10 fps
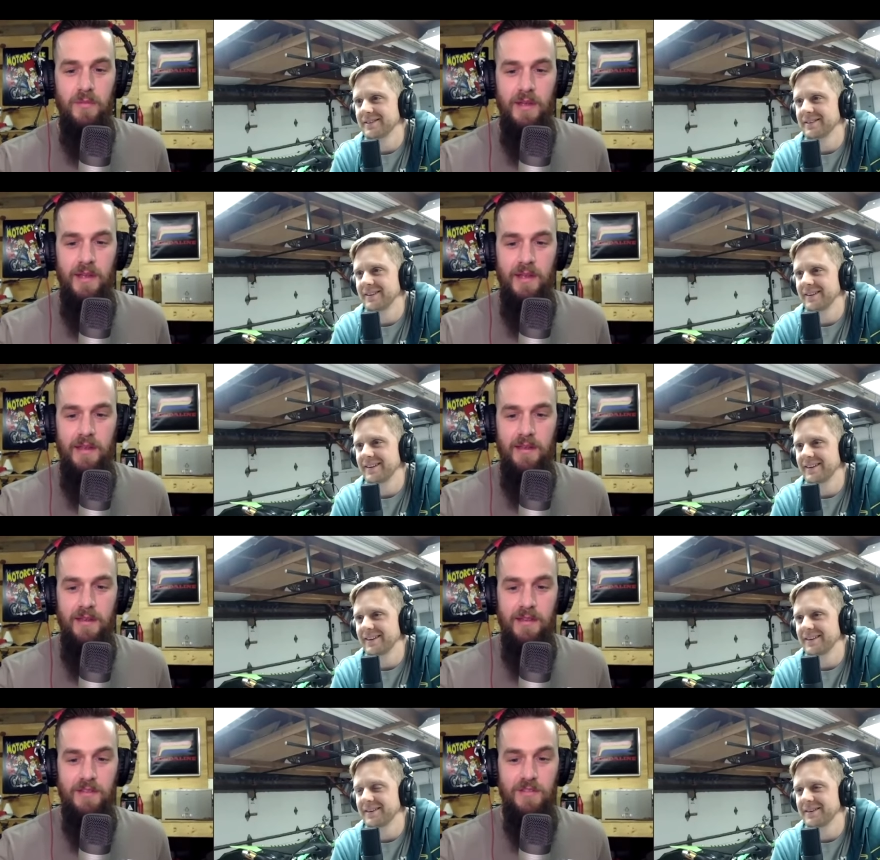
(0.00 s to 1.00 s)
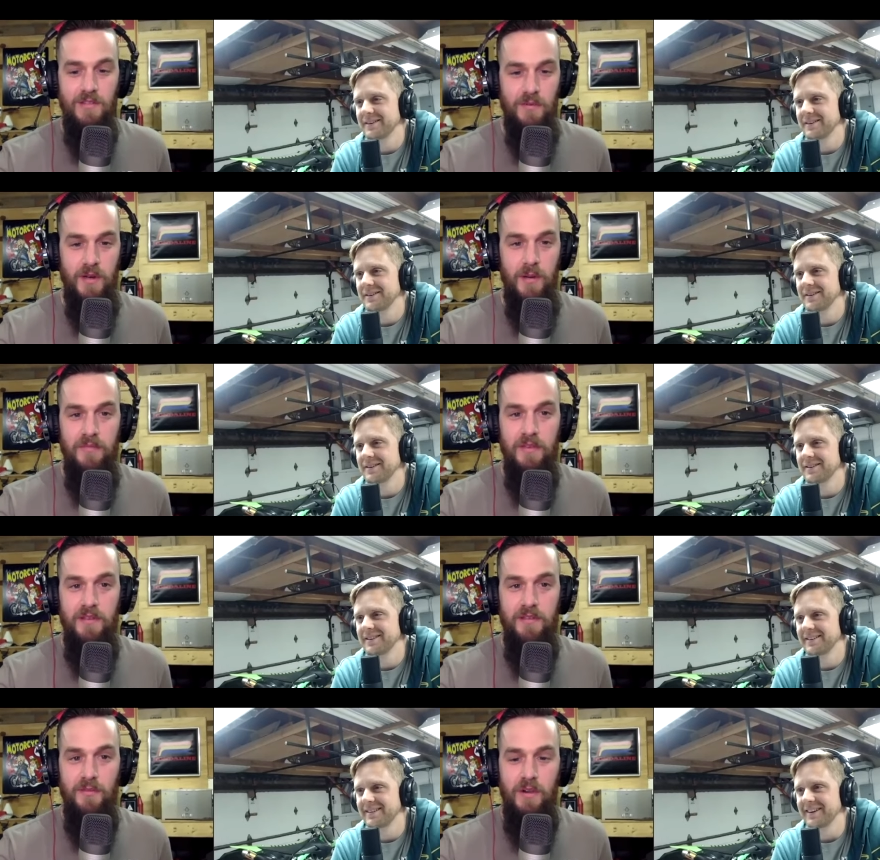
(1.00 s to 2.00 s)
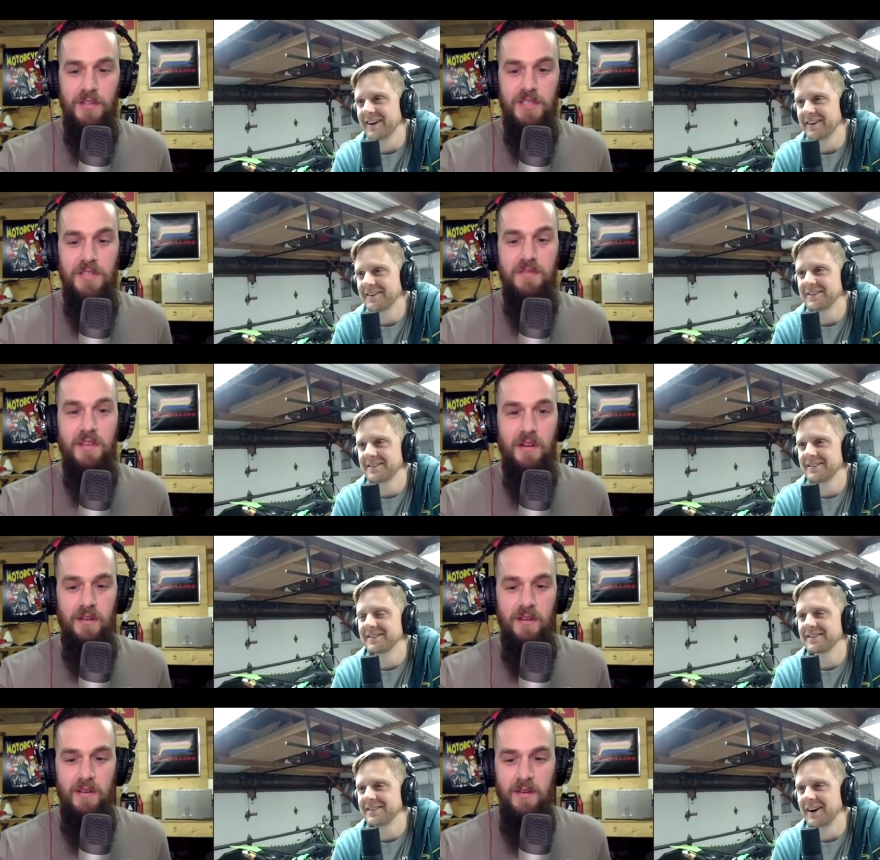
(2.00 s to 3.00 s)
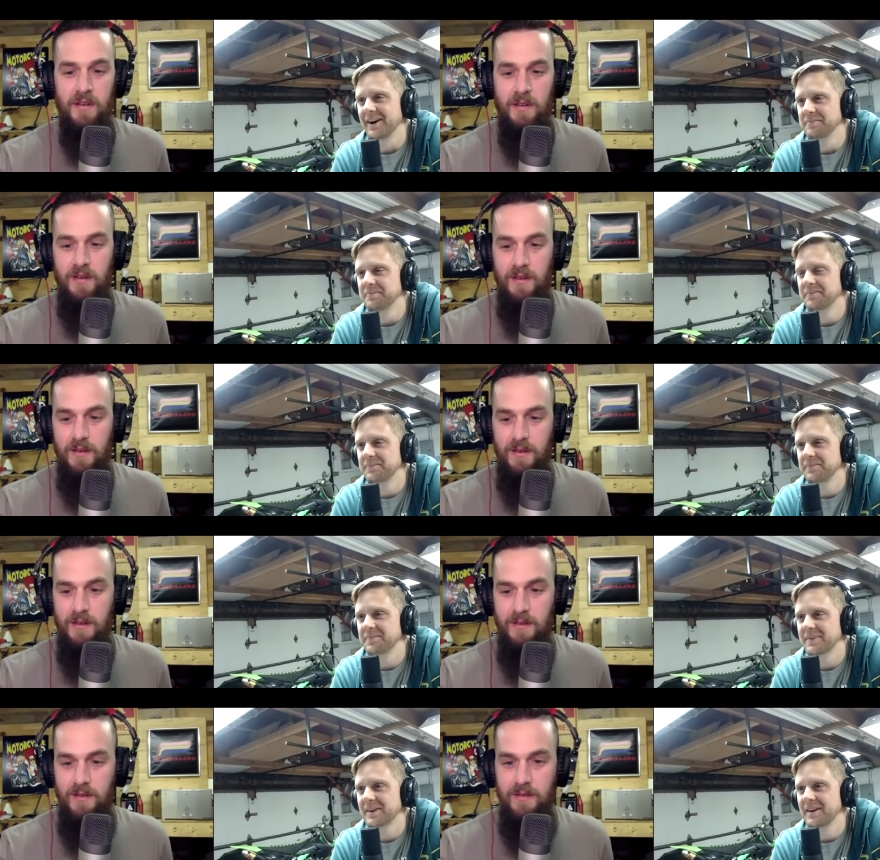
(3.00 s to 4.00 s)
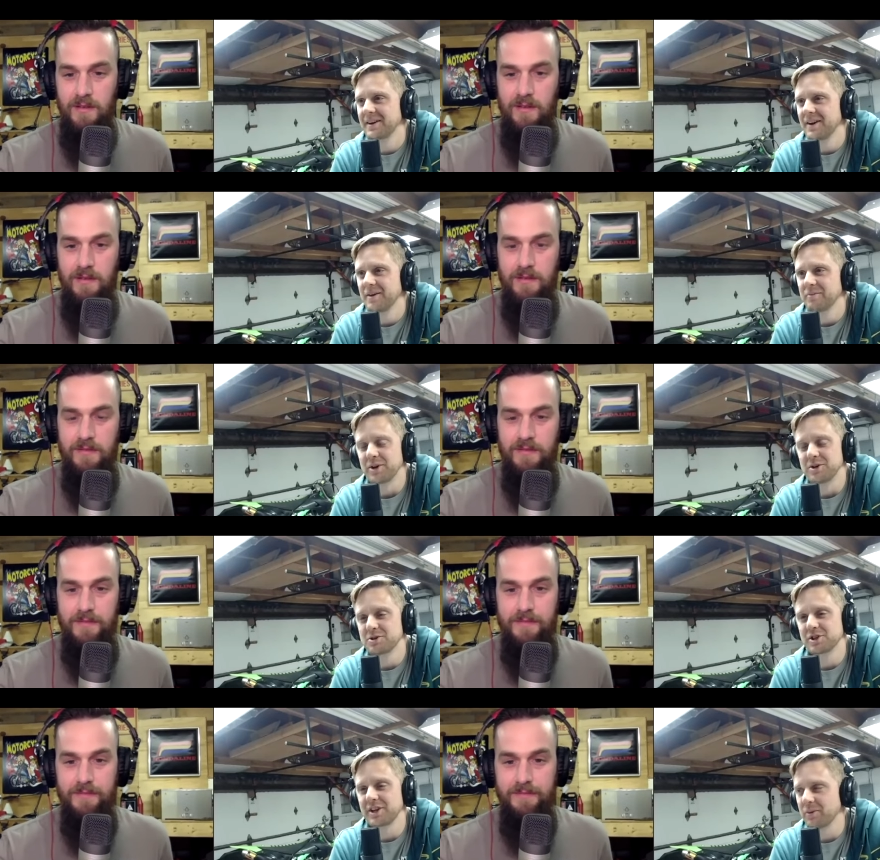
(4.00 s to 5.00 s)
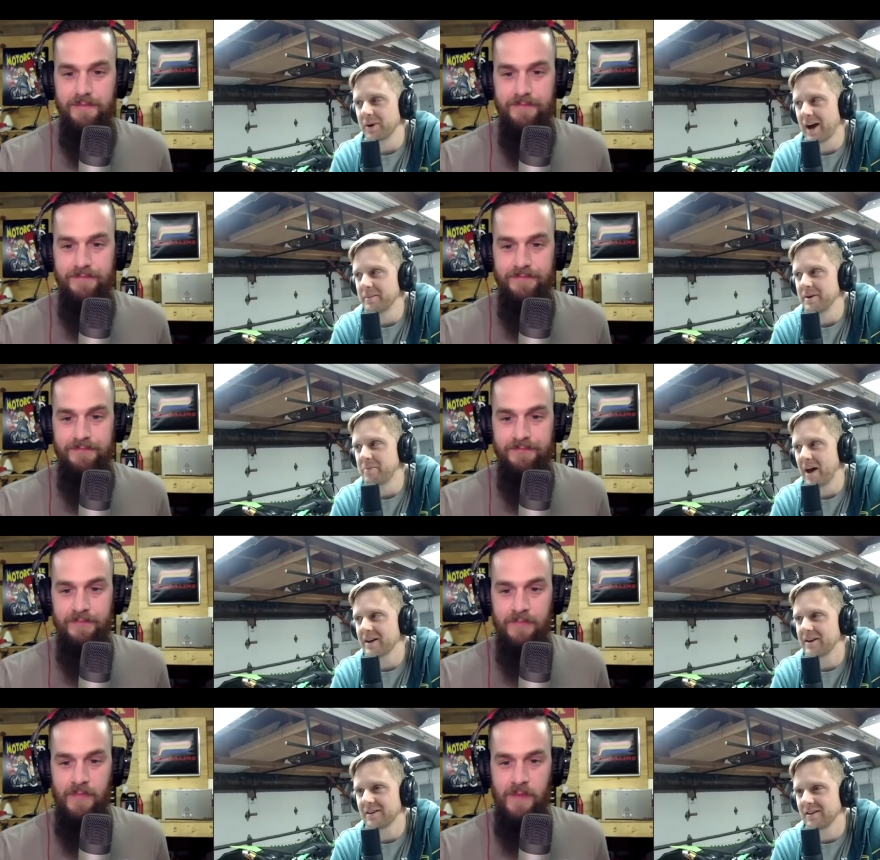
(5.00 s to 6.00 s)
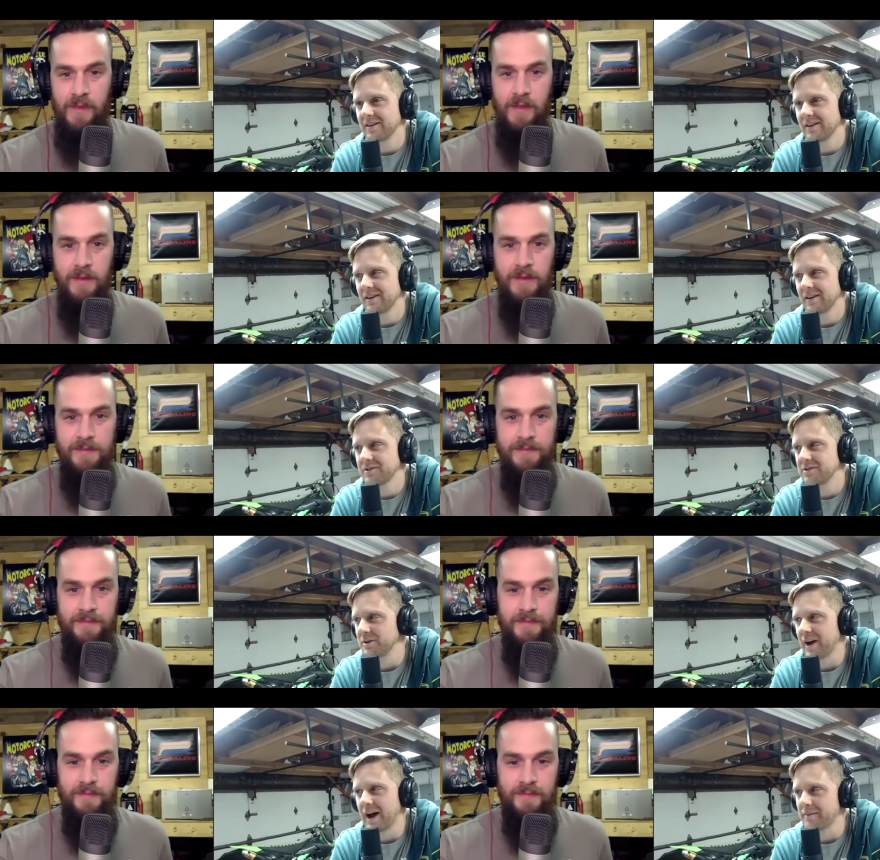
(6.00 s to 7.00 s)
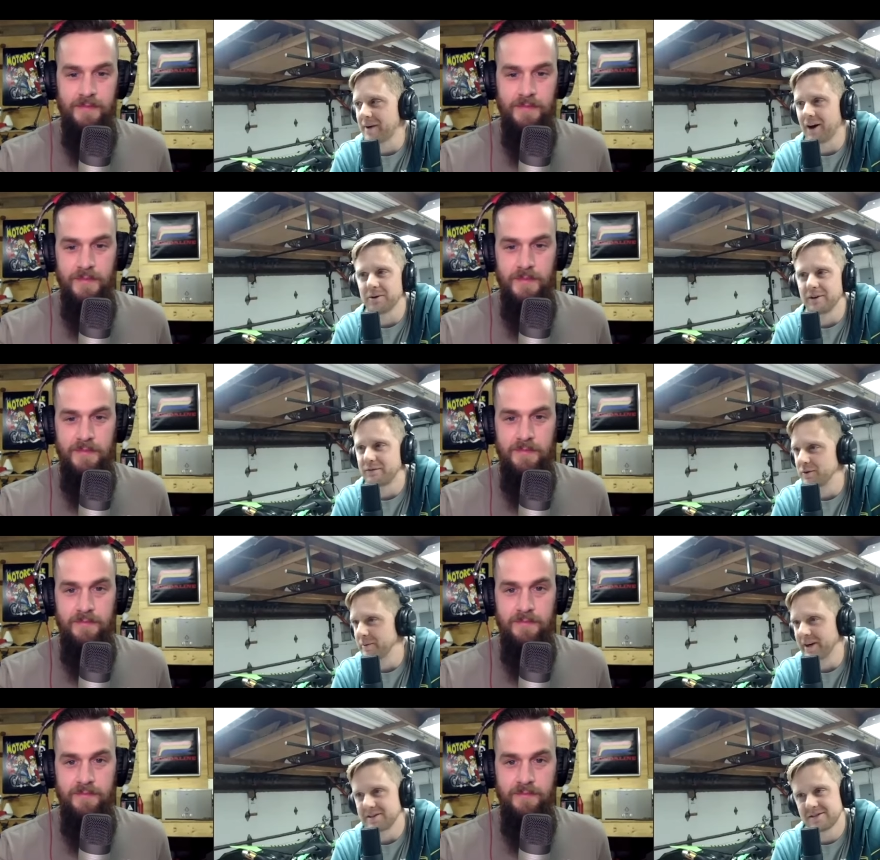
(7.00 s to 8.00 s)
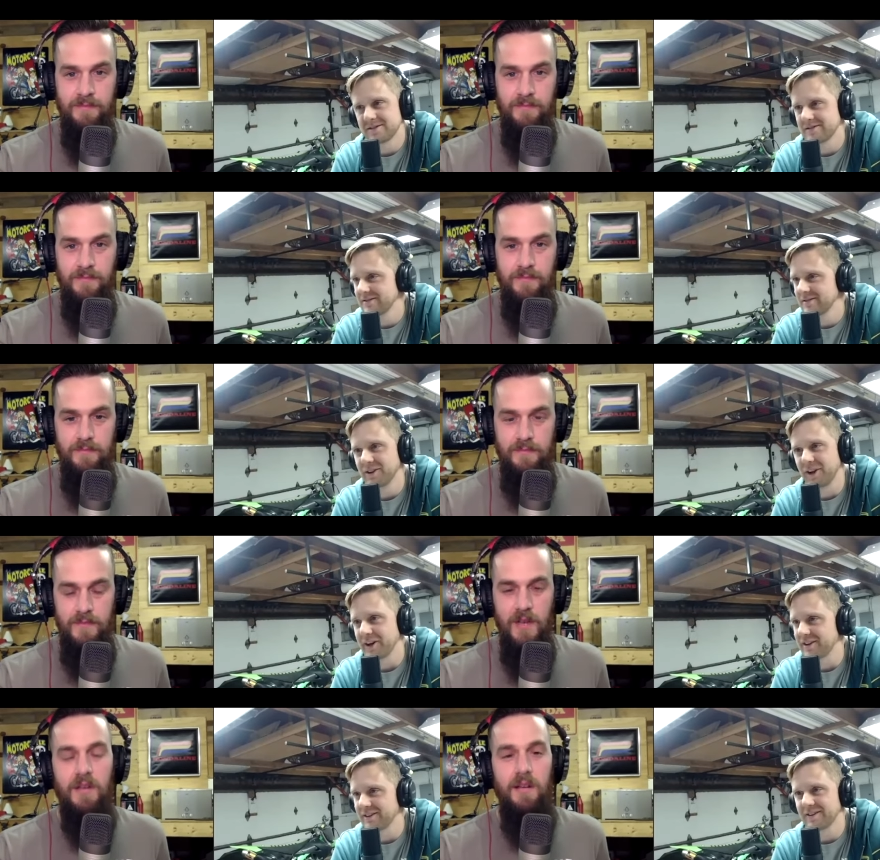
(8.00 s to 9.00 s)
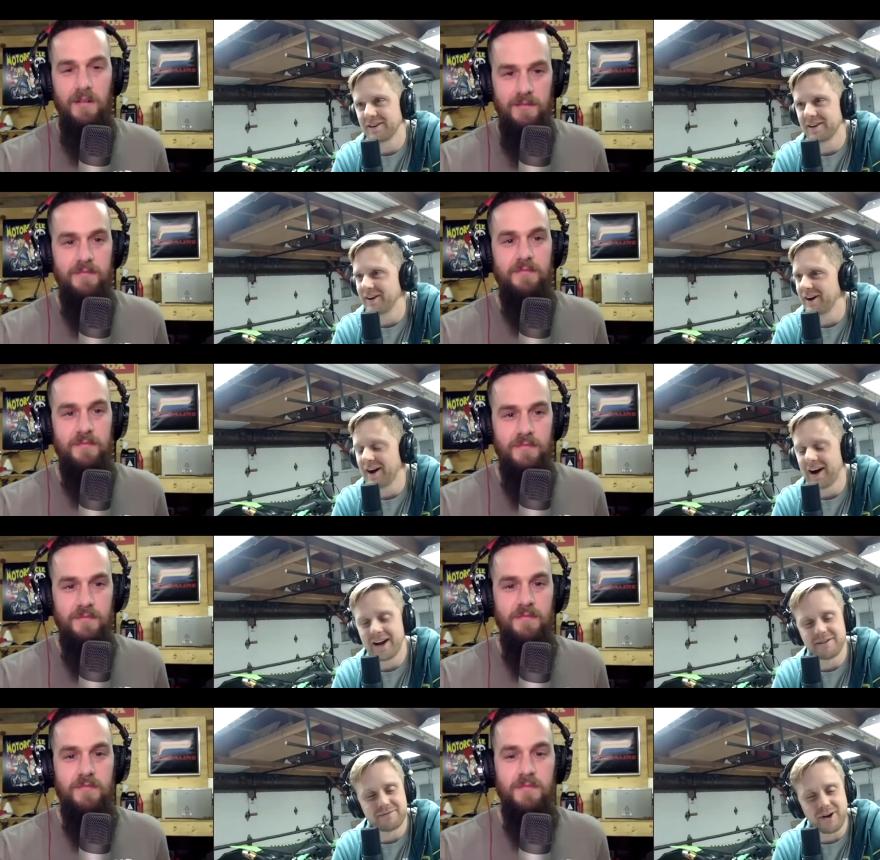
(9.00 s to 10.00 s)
Speaker 1: and it's super comfy to watch yeah. TV on. Yeah.
Speaker 2: But usually when I'm in bed, dude, I'm out in a few minutes. Like okay. I fall